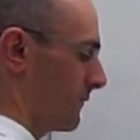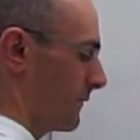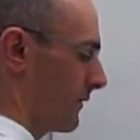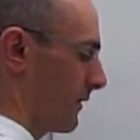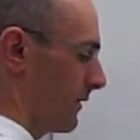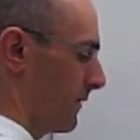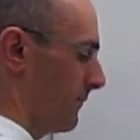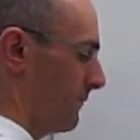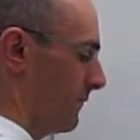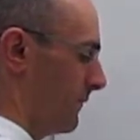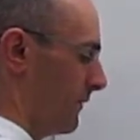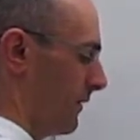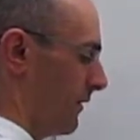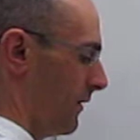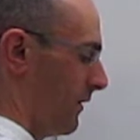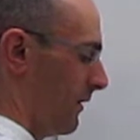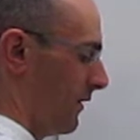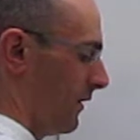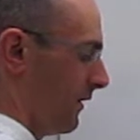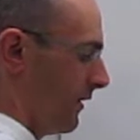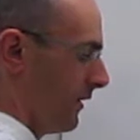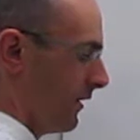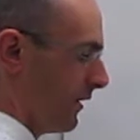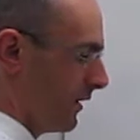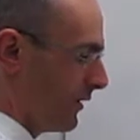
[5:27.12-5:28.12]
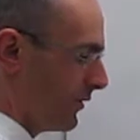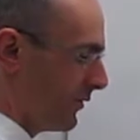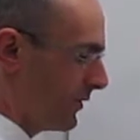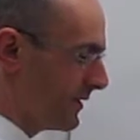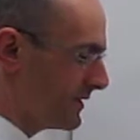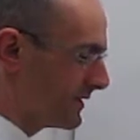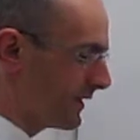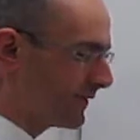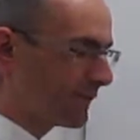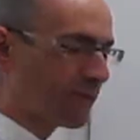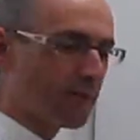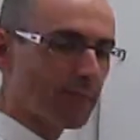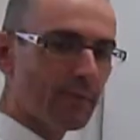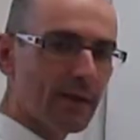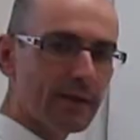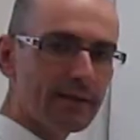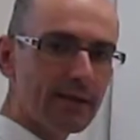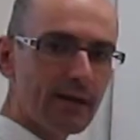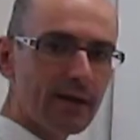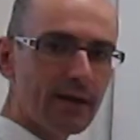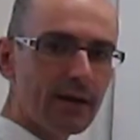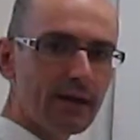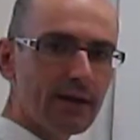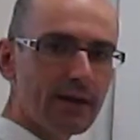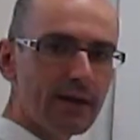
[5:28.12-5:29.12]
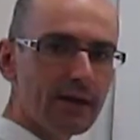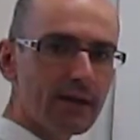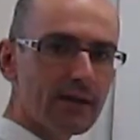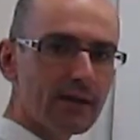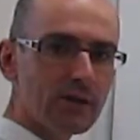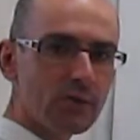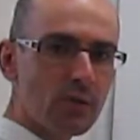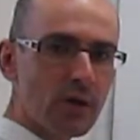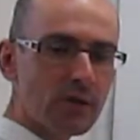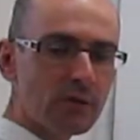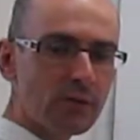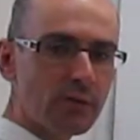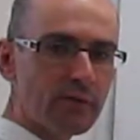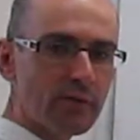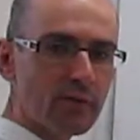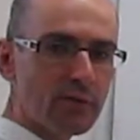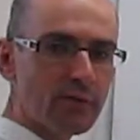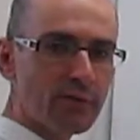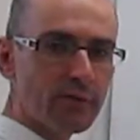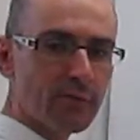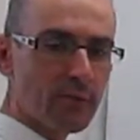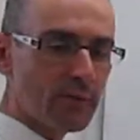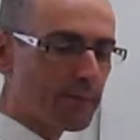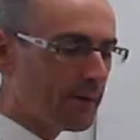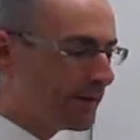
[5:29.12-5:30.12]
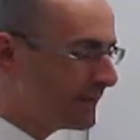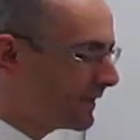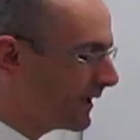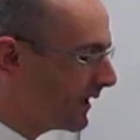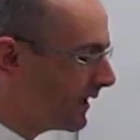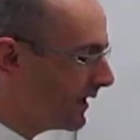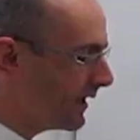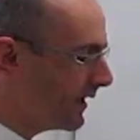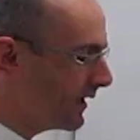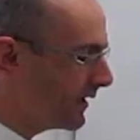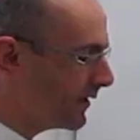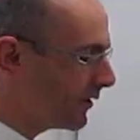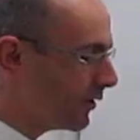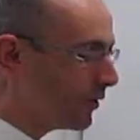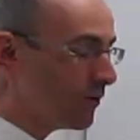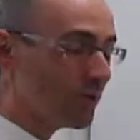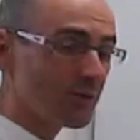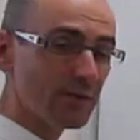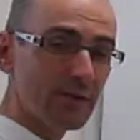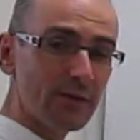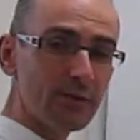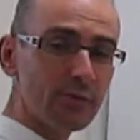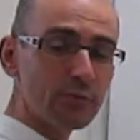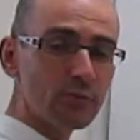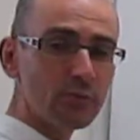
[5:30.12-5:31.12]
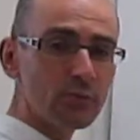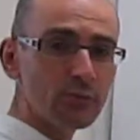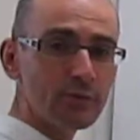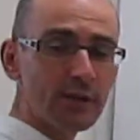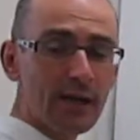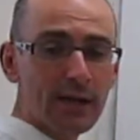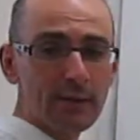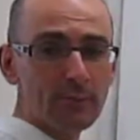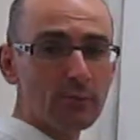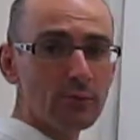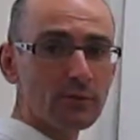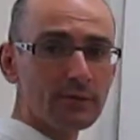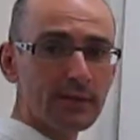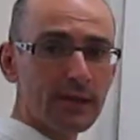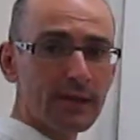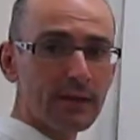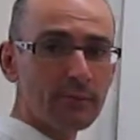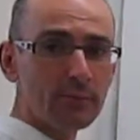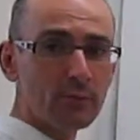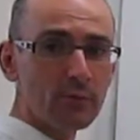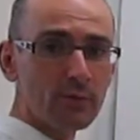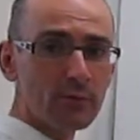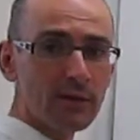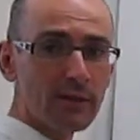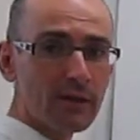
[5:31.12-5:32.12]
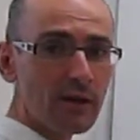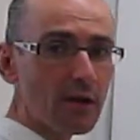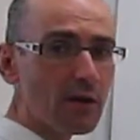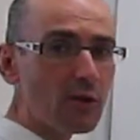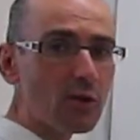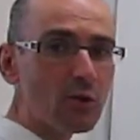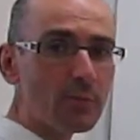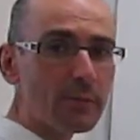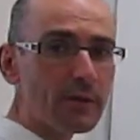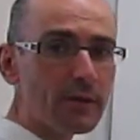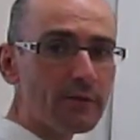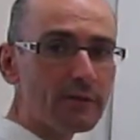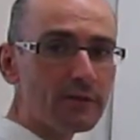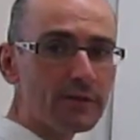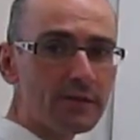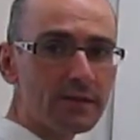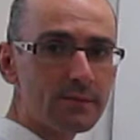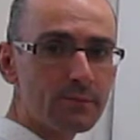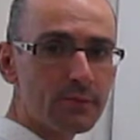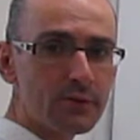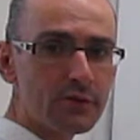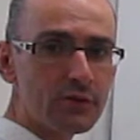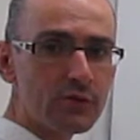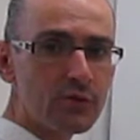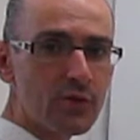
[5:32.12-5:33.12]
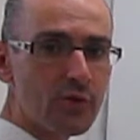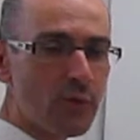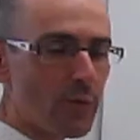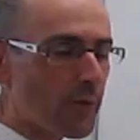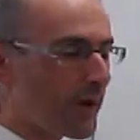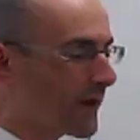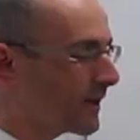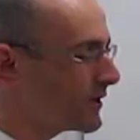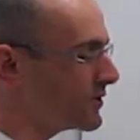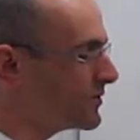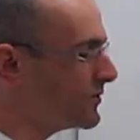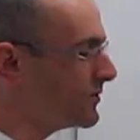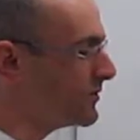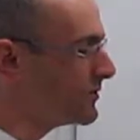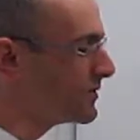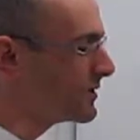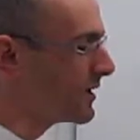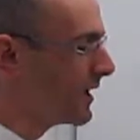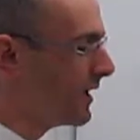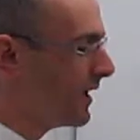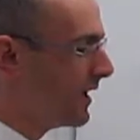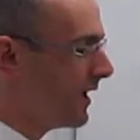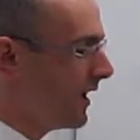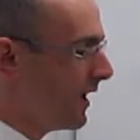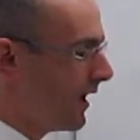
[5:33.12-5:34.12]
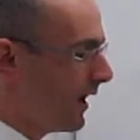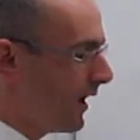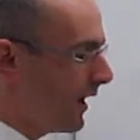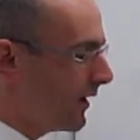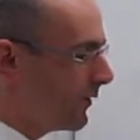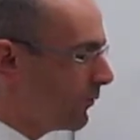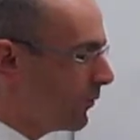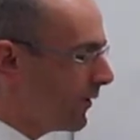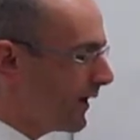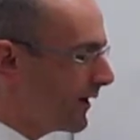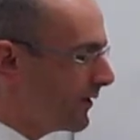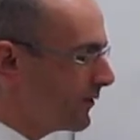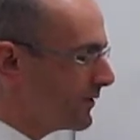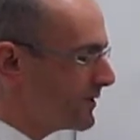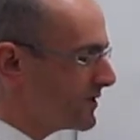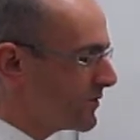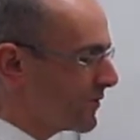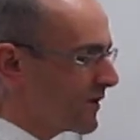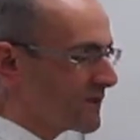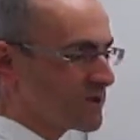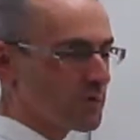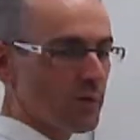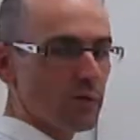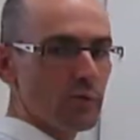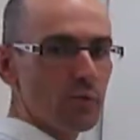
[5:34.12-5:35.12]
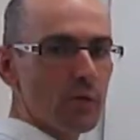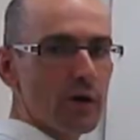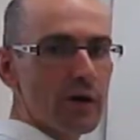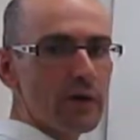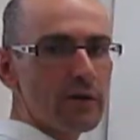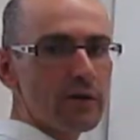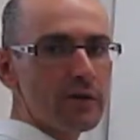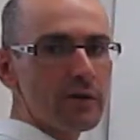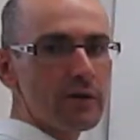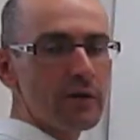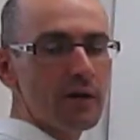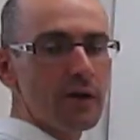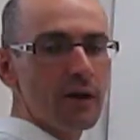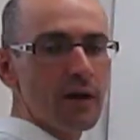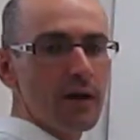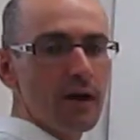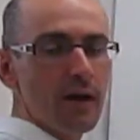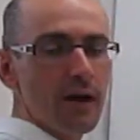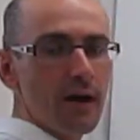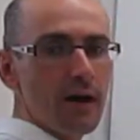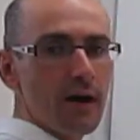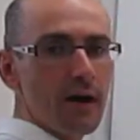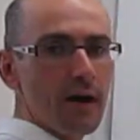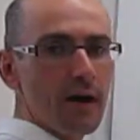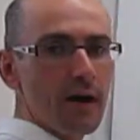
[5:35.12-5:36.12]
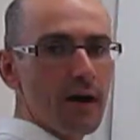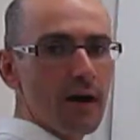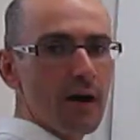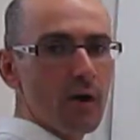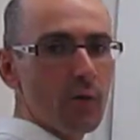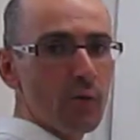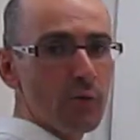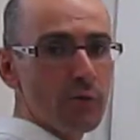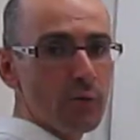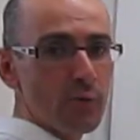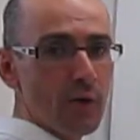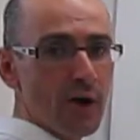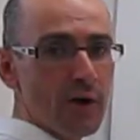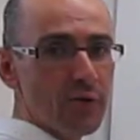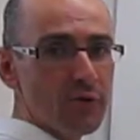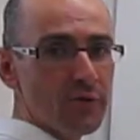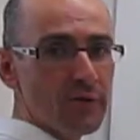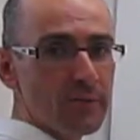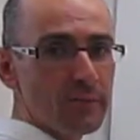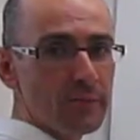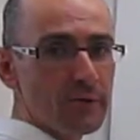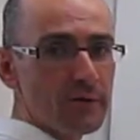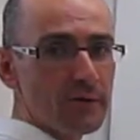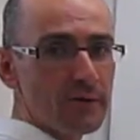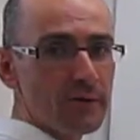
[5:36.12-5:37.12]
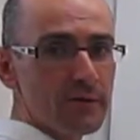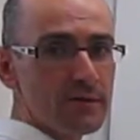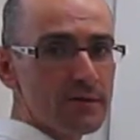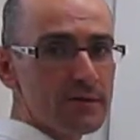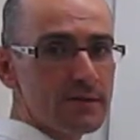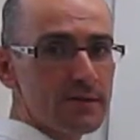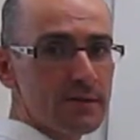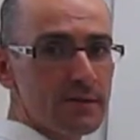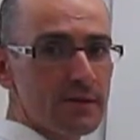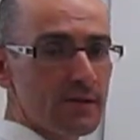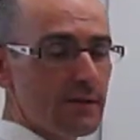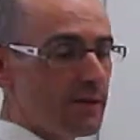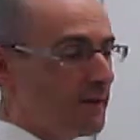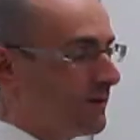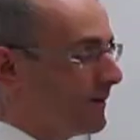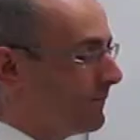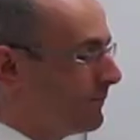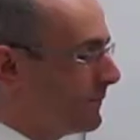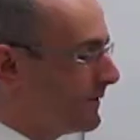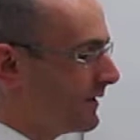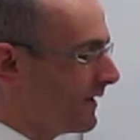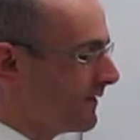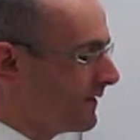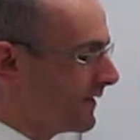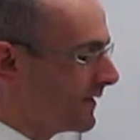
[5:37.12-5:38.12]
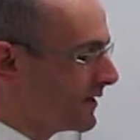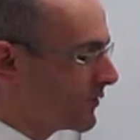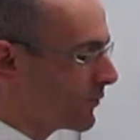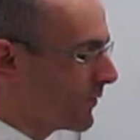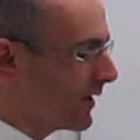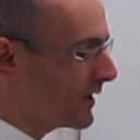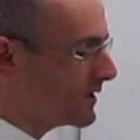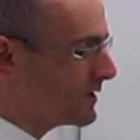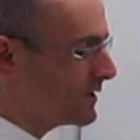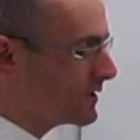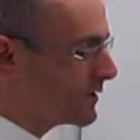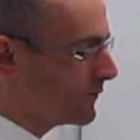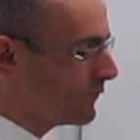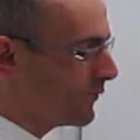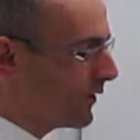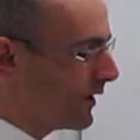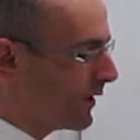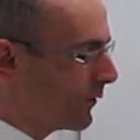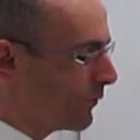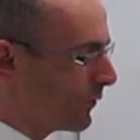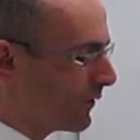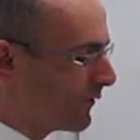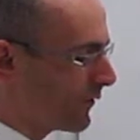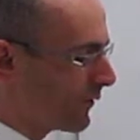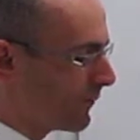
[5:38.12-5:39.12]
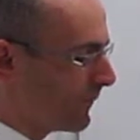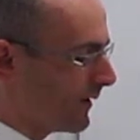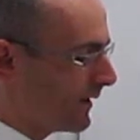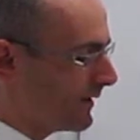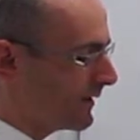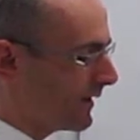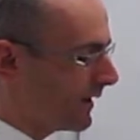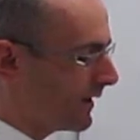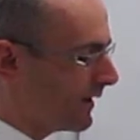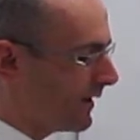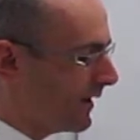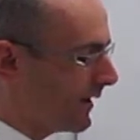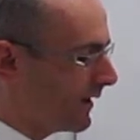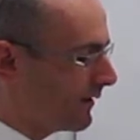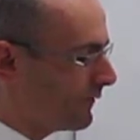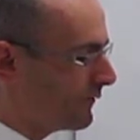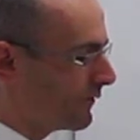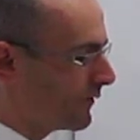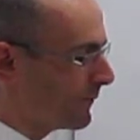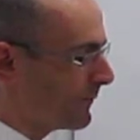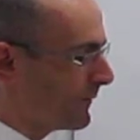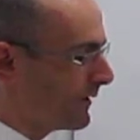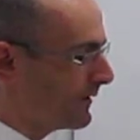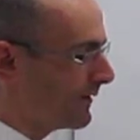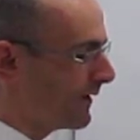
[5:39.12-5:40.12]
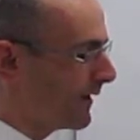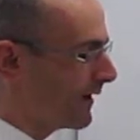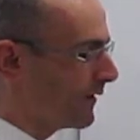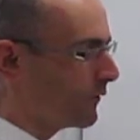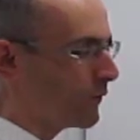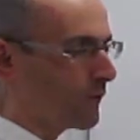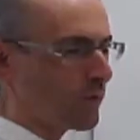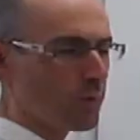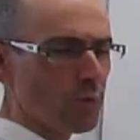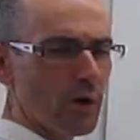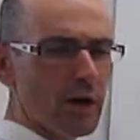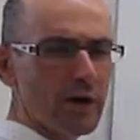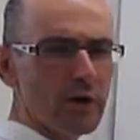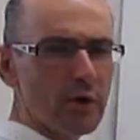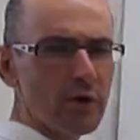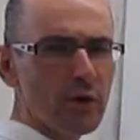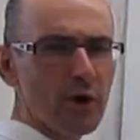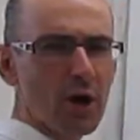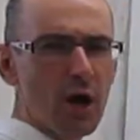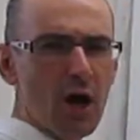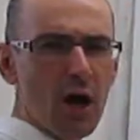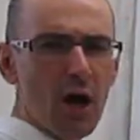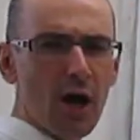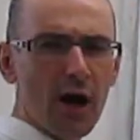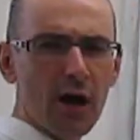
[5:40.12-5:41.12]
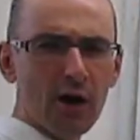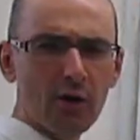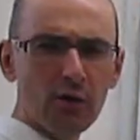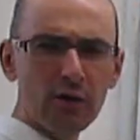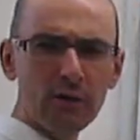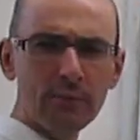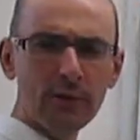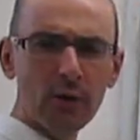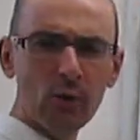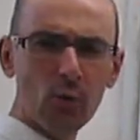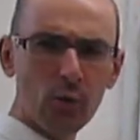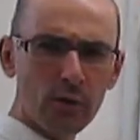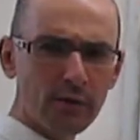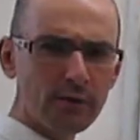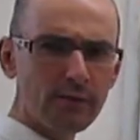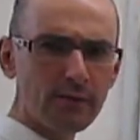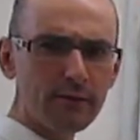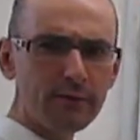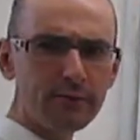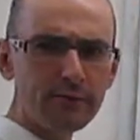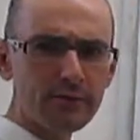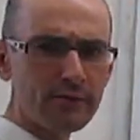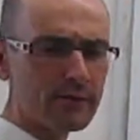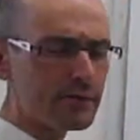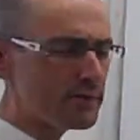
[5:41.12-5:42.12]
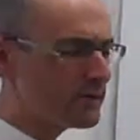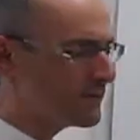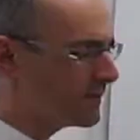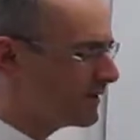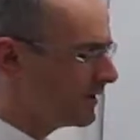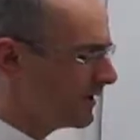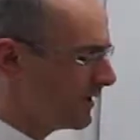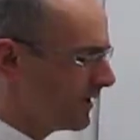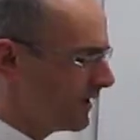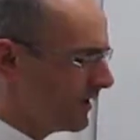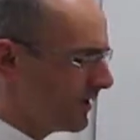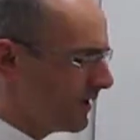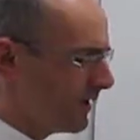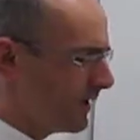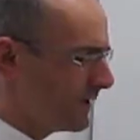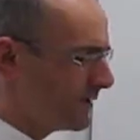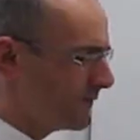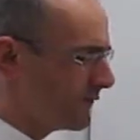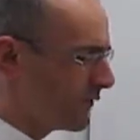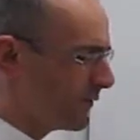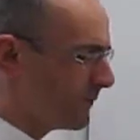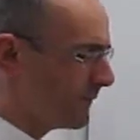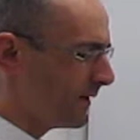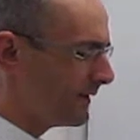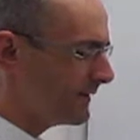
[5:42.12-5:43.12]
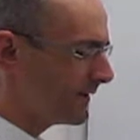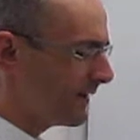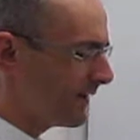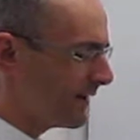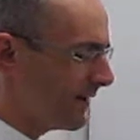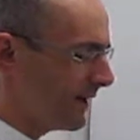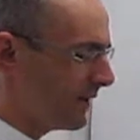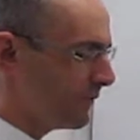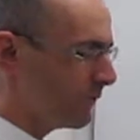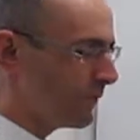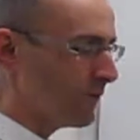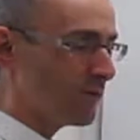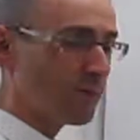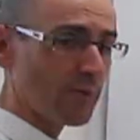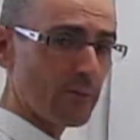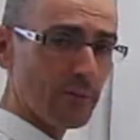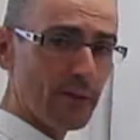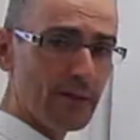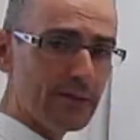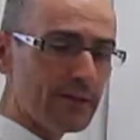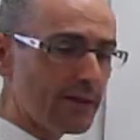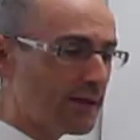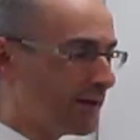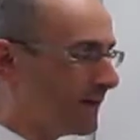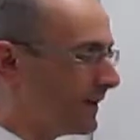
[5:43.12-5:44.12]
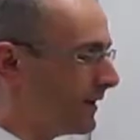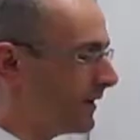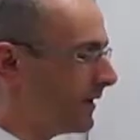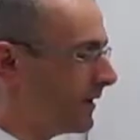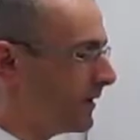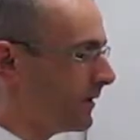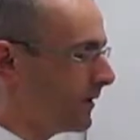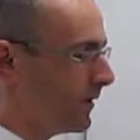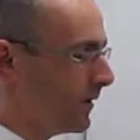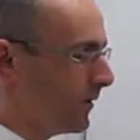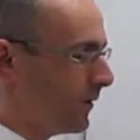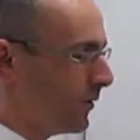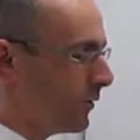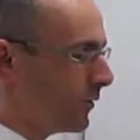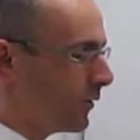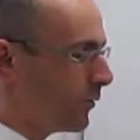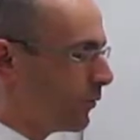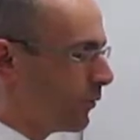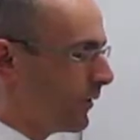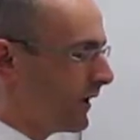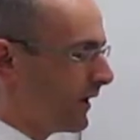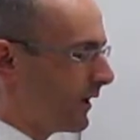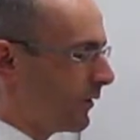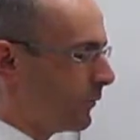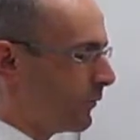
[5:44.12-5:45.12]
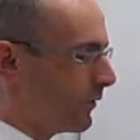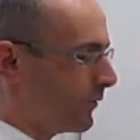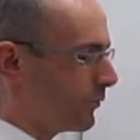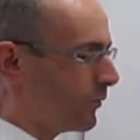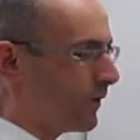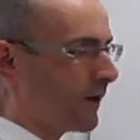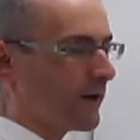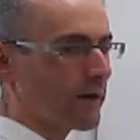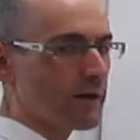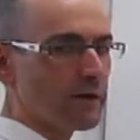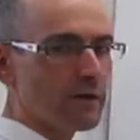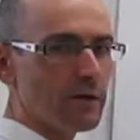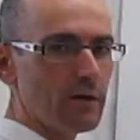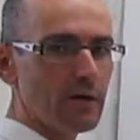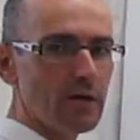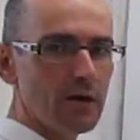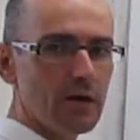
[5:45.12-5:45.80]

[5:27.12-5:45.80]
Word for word: Okay. Notice that formaldehyde interact with formaldehyde only through dipole-dipole and a little bit of dispersion interactions, and water interacts with water uh, through hydrogen bonds. But then the interactions of water with formaldehyde and formaldehyde with water are going to be quite different as formaldehyde with formaldehyde or water with water.